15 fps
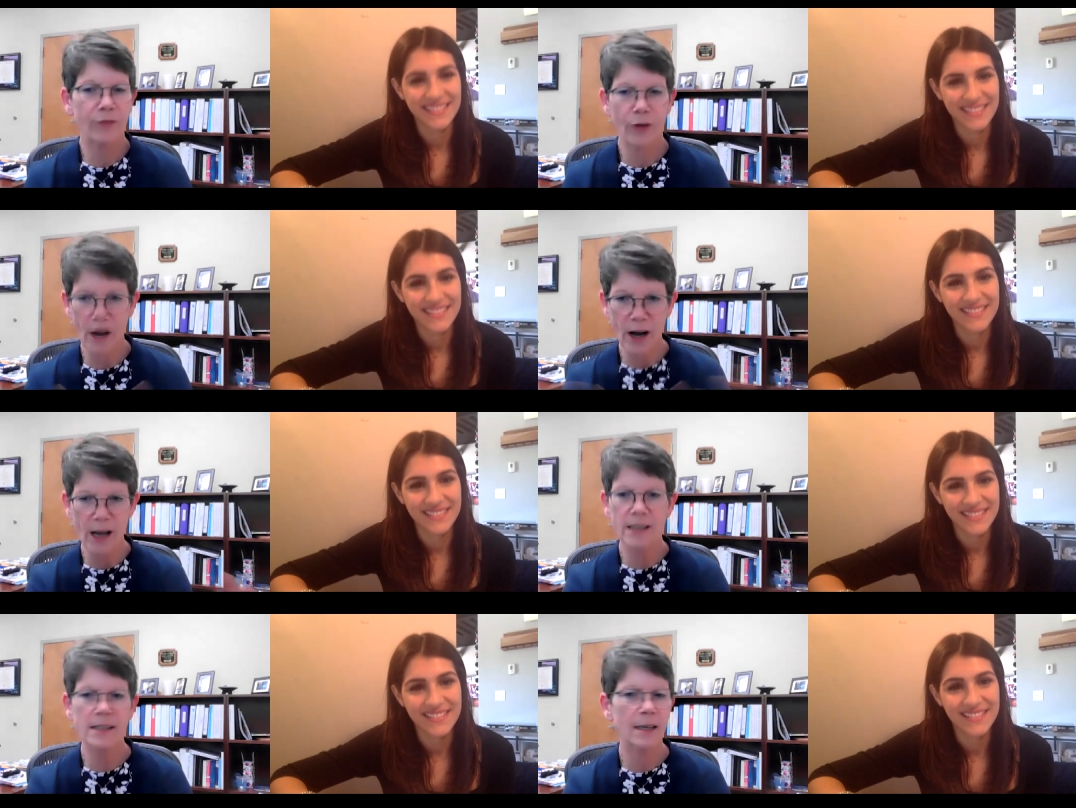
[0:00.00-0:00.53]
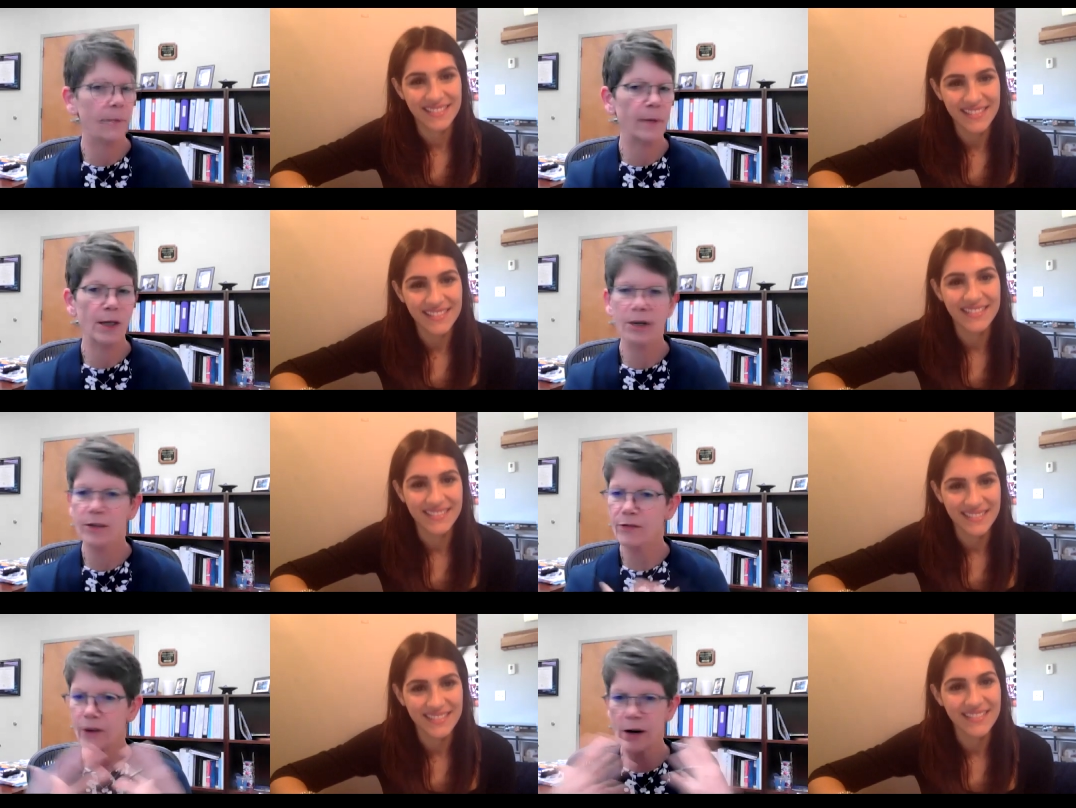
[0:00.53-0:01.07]
Speaker 1: For us, it'd
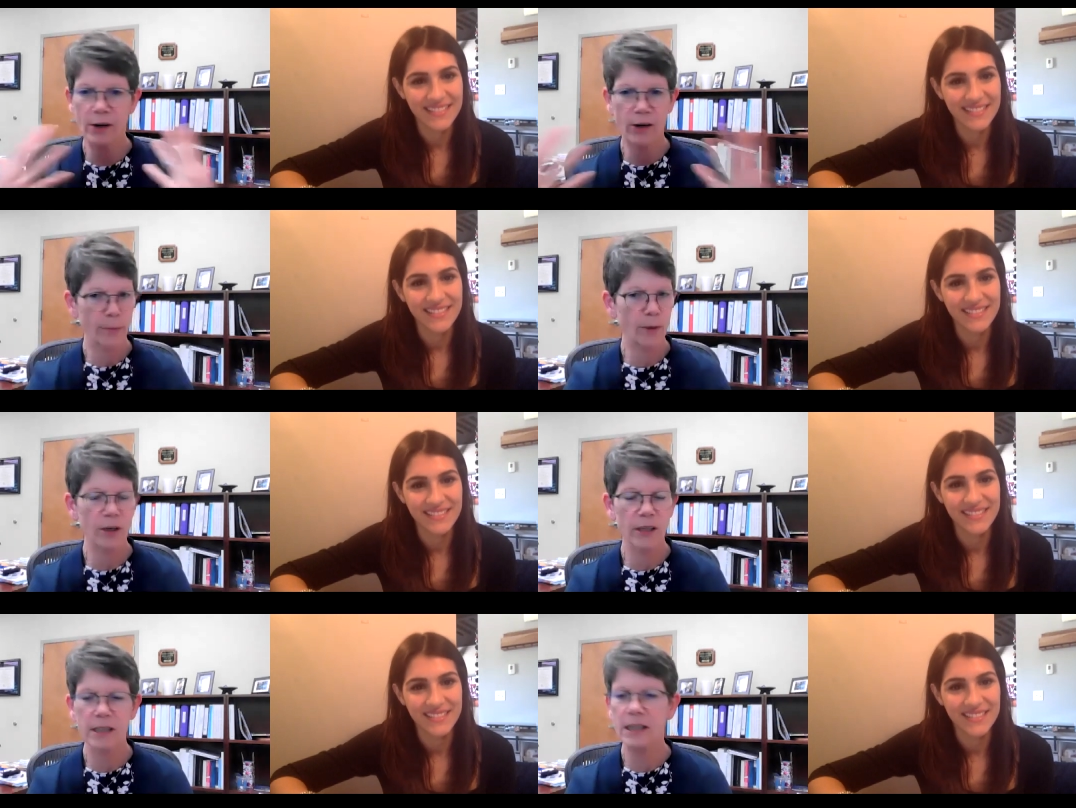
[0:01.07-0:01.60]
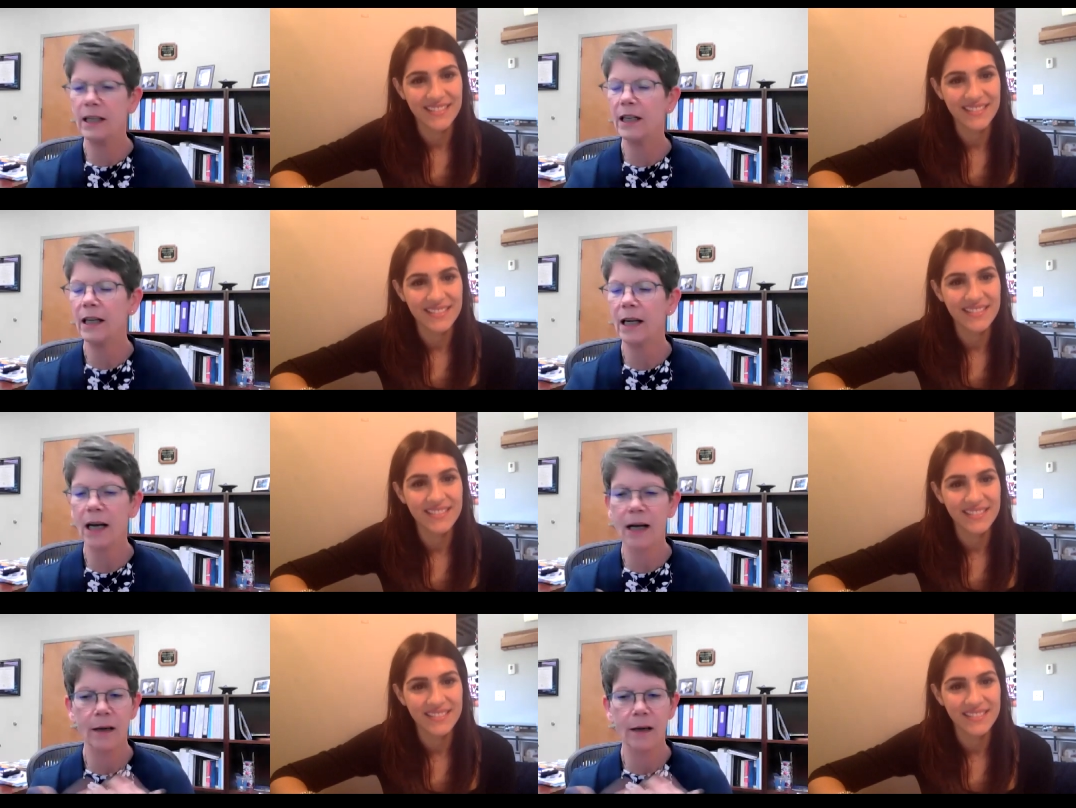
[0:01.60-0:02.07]
be good for our community.